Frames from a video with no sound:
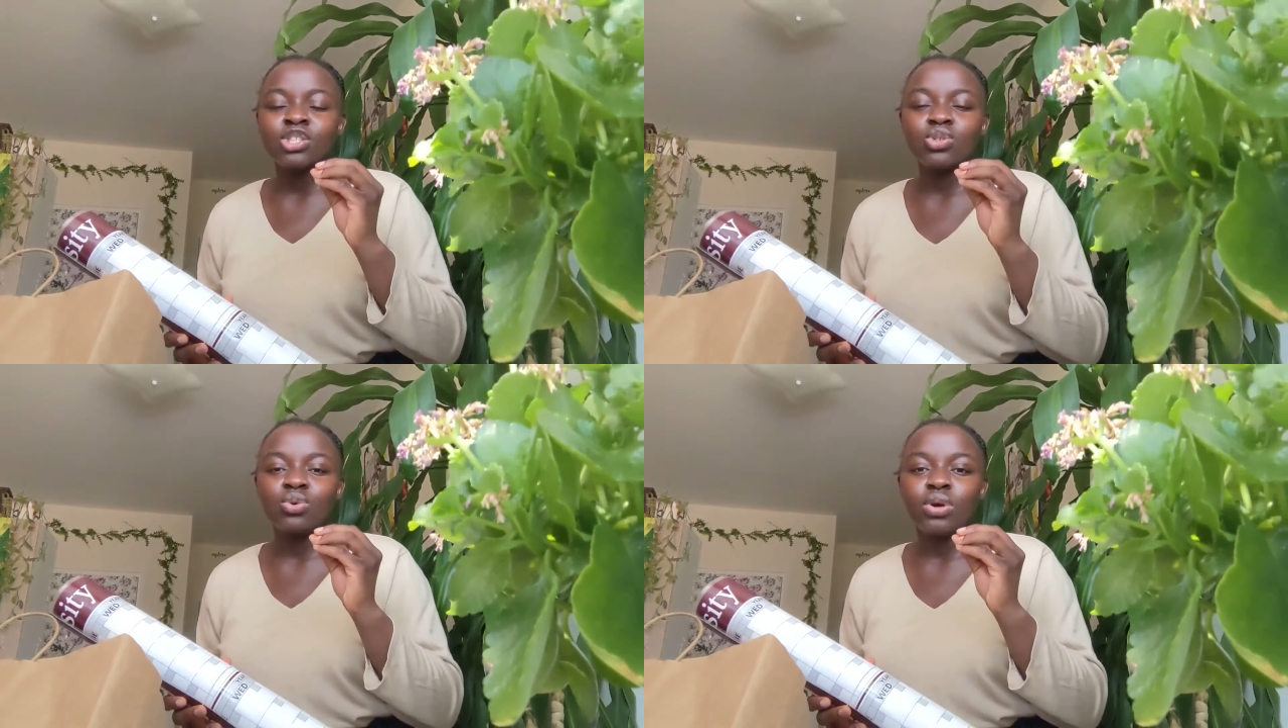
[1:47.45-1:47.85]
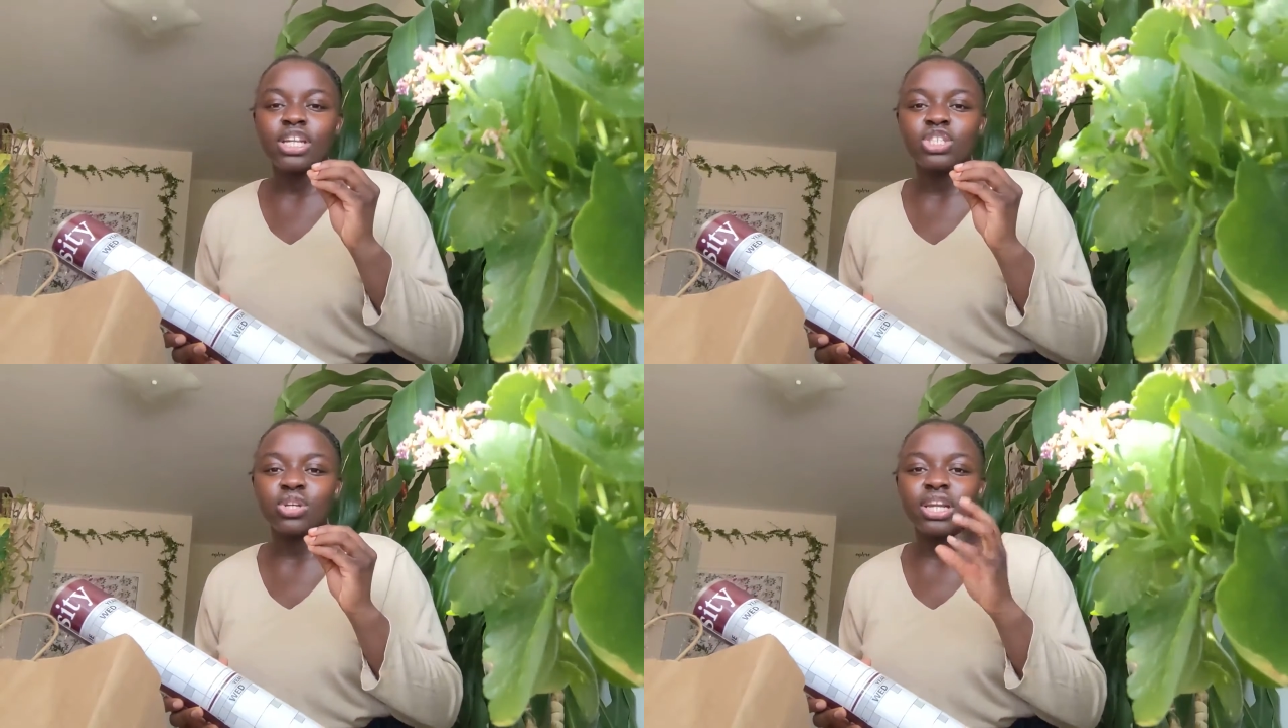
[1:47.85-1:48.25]
to
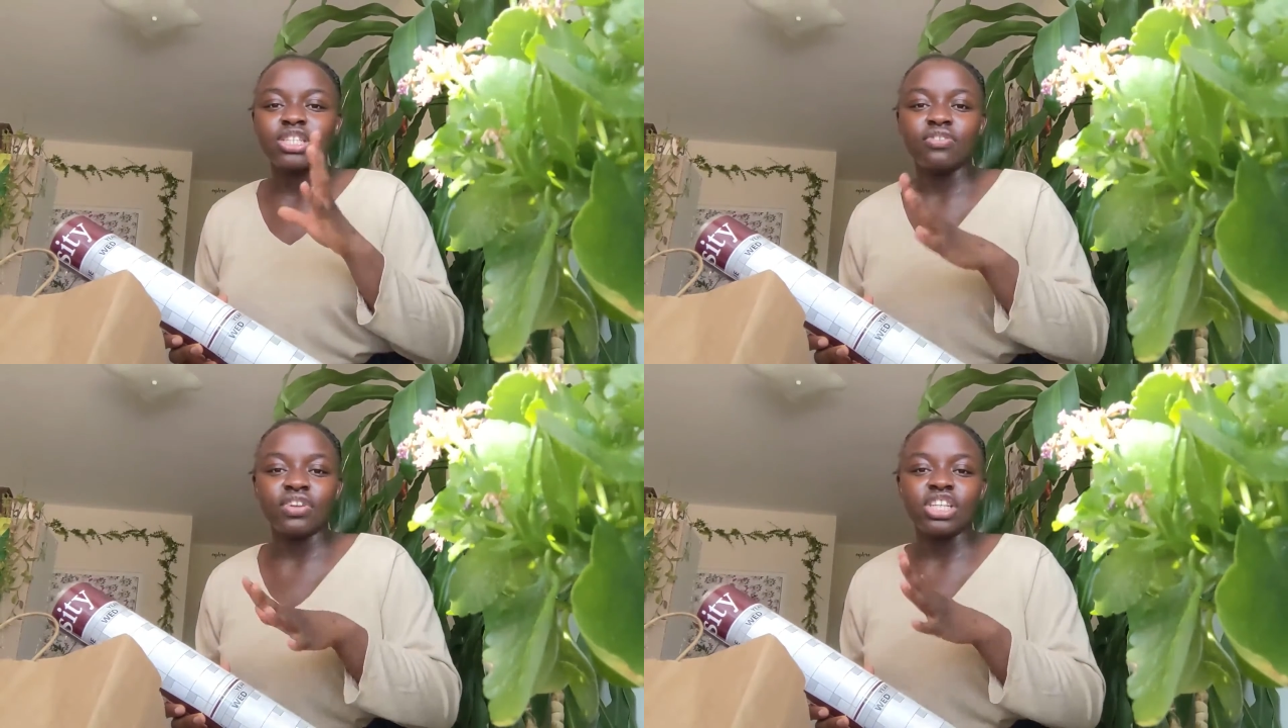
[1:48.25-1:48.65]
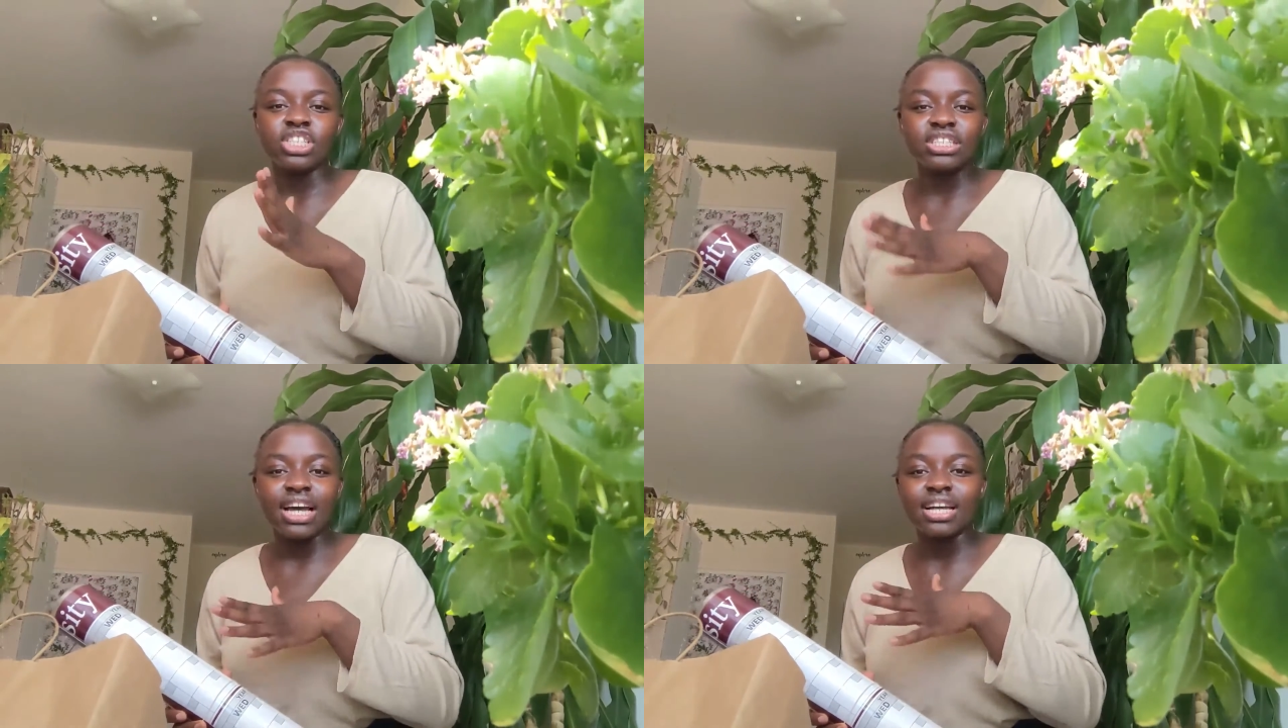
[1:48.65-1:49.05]
ensure that you finish
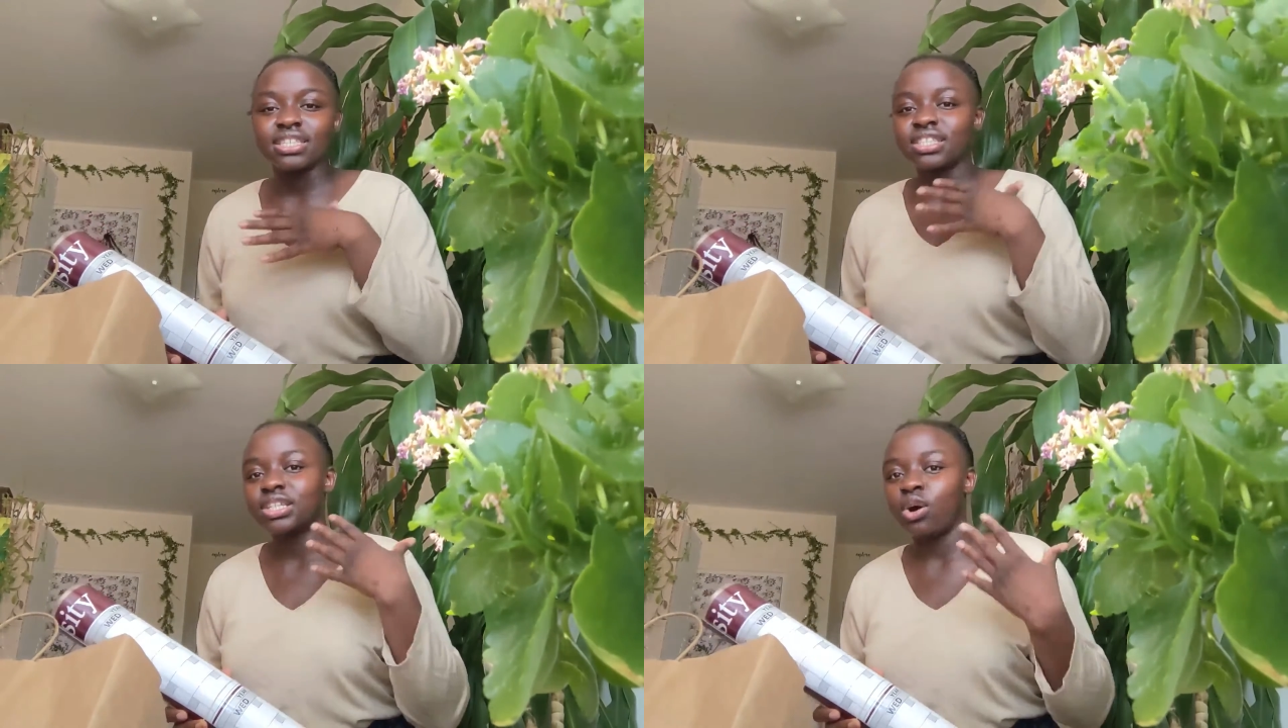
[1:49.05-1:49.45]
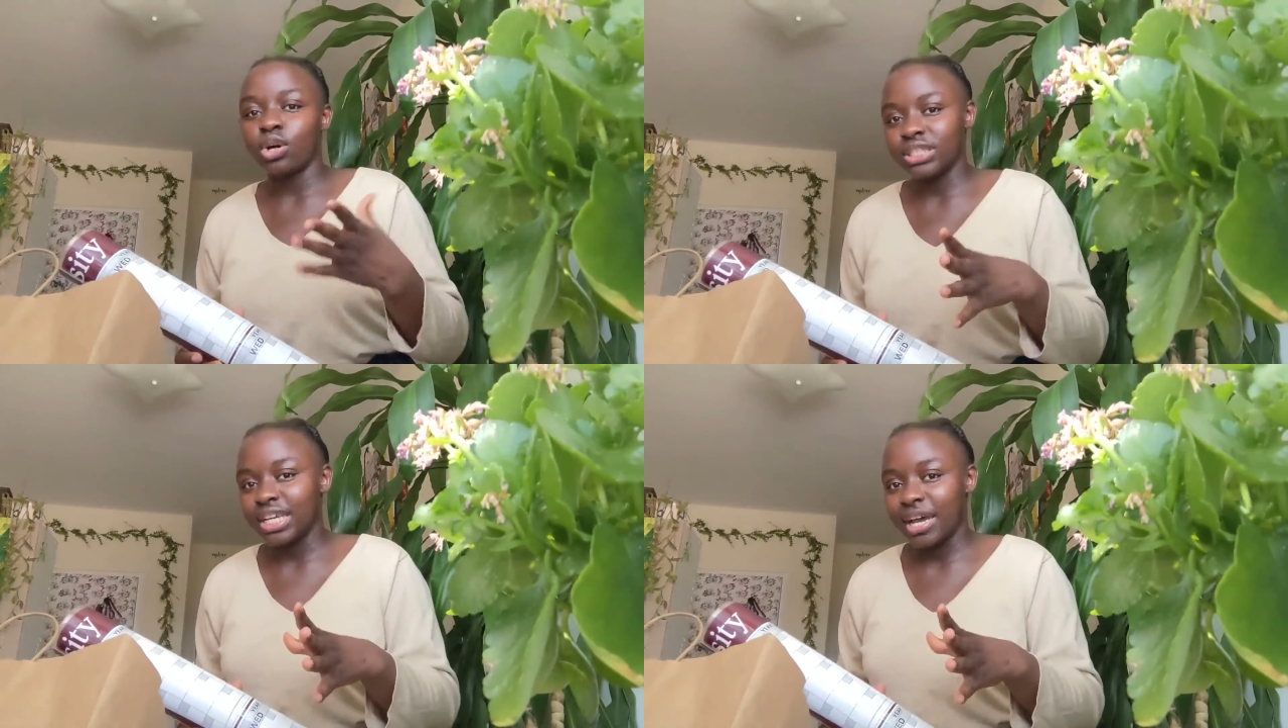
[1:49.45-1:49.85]
the task
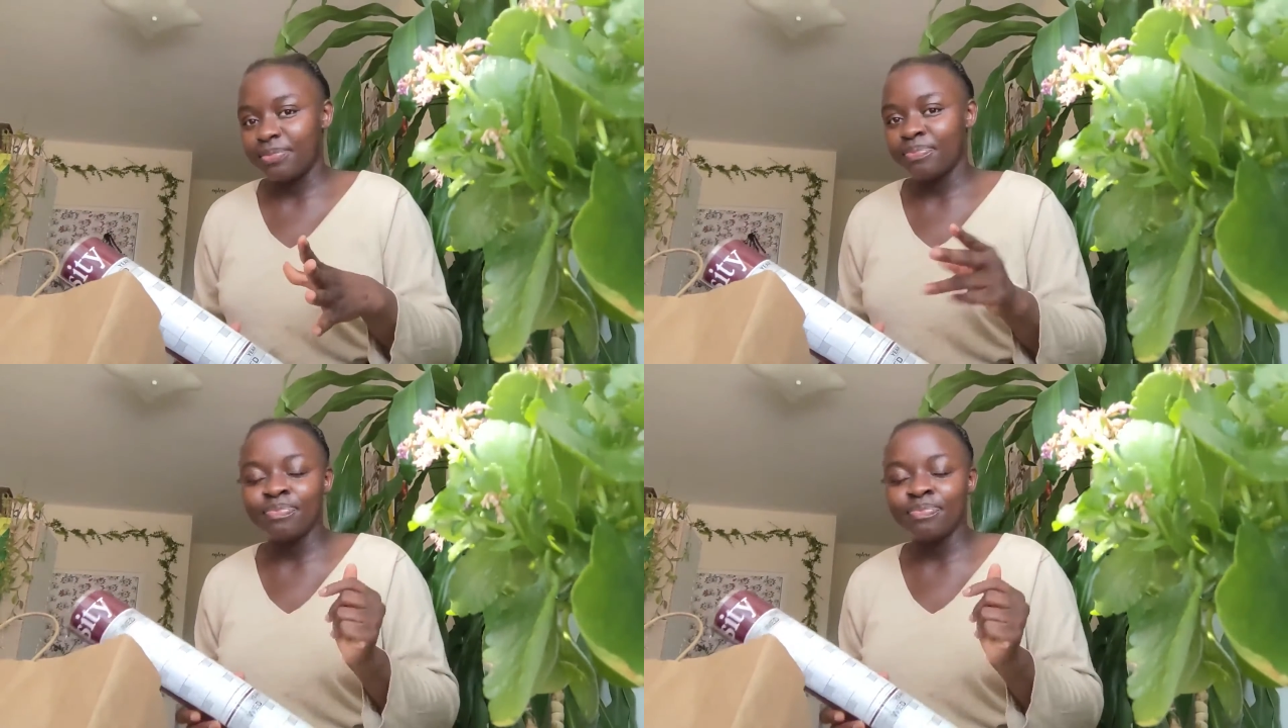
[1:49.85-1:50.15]
on time.